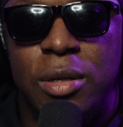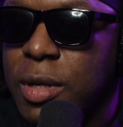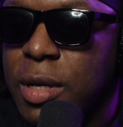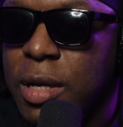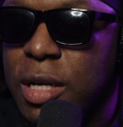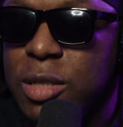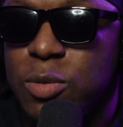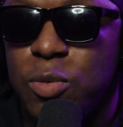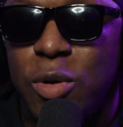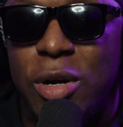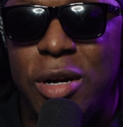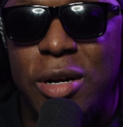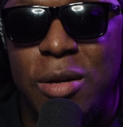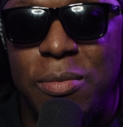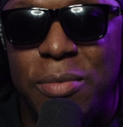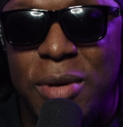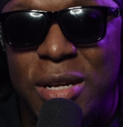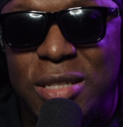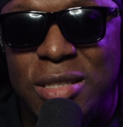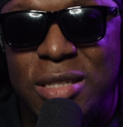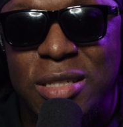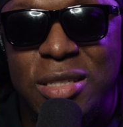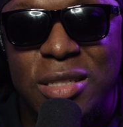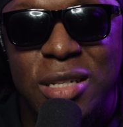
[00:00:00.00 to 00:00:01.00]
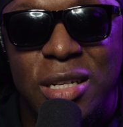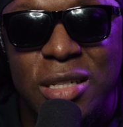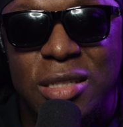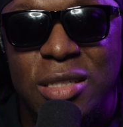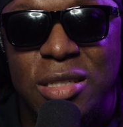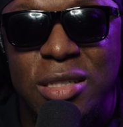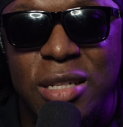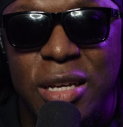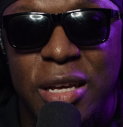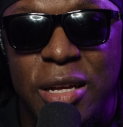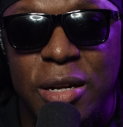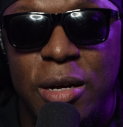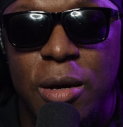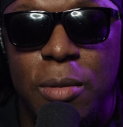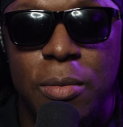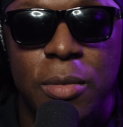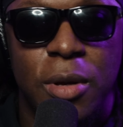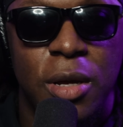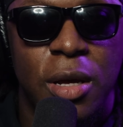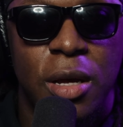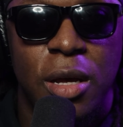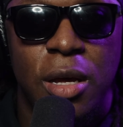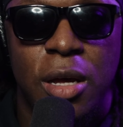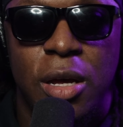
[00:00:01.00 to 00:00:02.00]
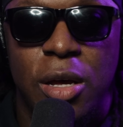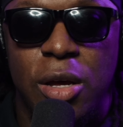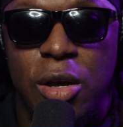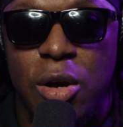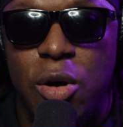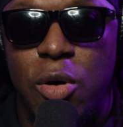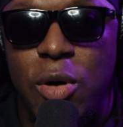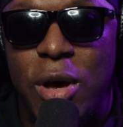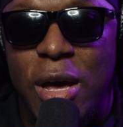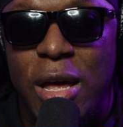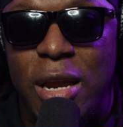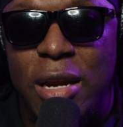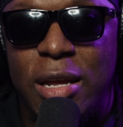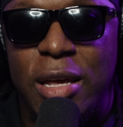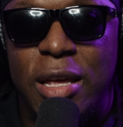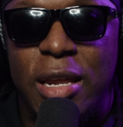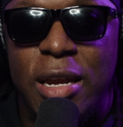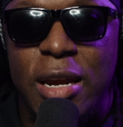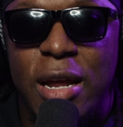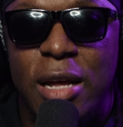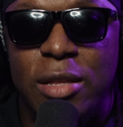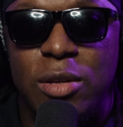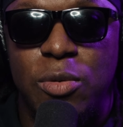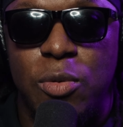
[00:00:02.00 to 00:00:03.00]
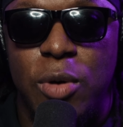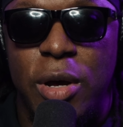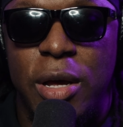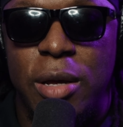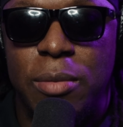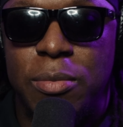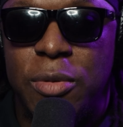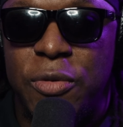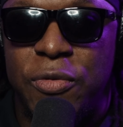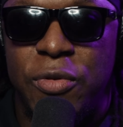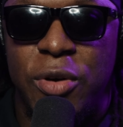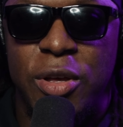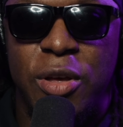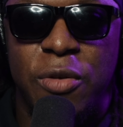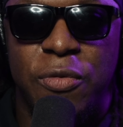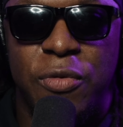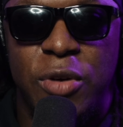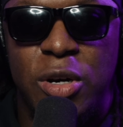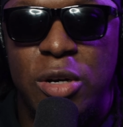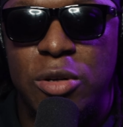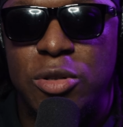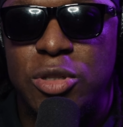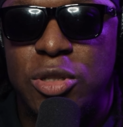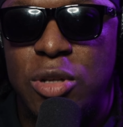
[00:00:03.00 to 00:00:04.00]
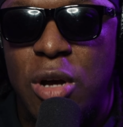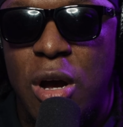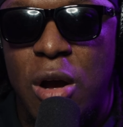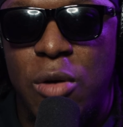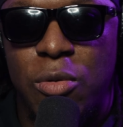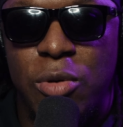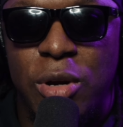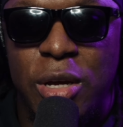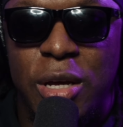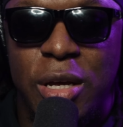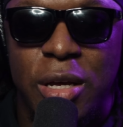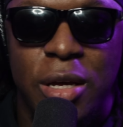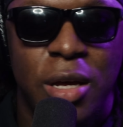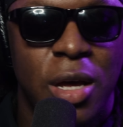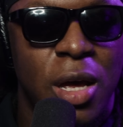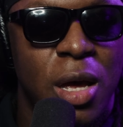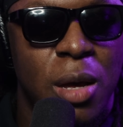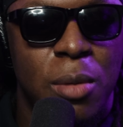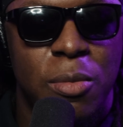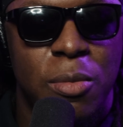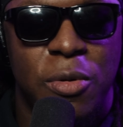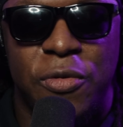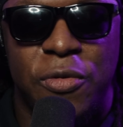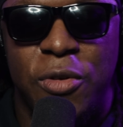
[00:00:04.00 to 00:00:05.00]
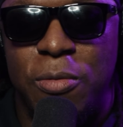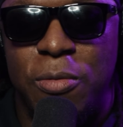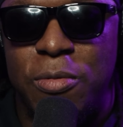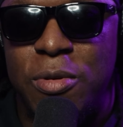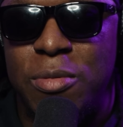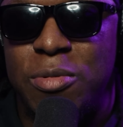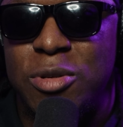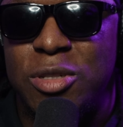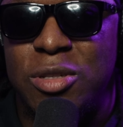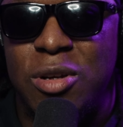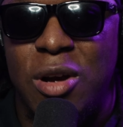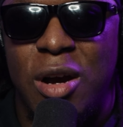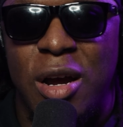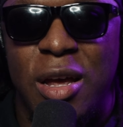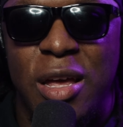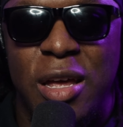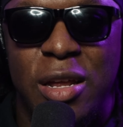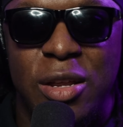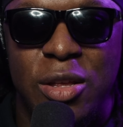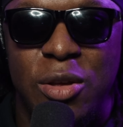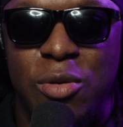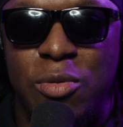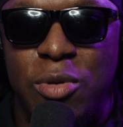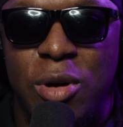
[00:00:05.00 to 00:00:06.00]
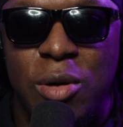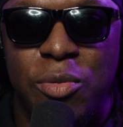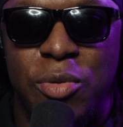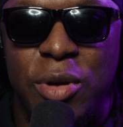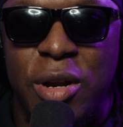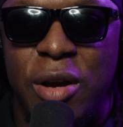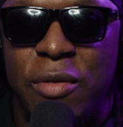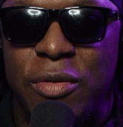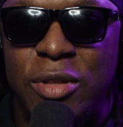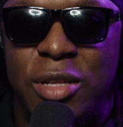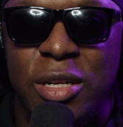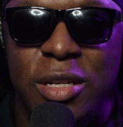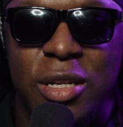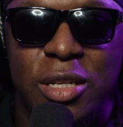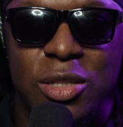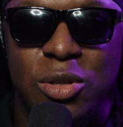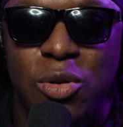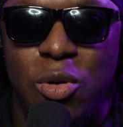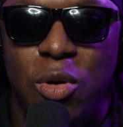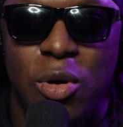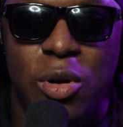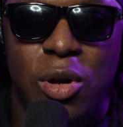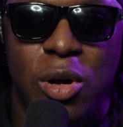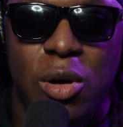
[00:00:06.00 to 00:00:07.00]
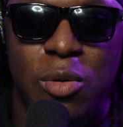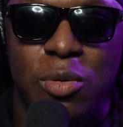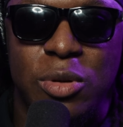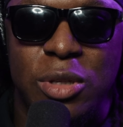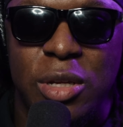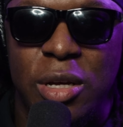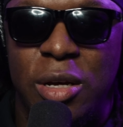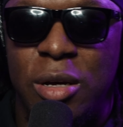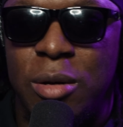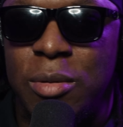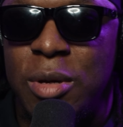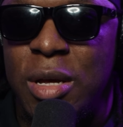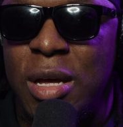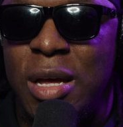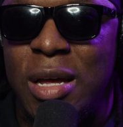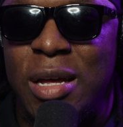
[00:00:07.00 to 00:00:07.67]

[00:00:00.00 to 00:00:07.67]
It's one of the best decisions to get up and go ahead and get it out the way before your phone start ringing, before people start hitting you up with everything that's going on with them.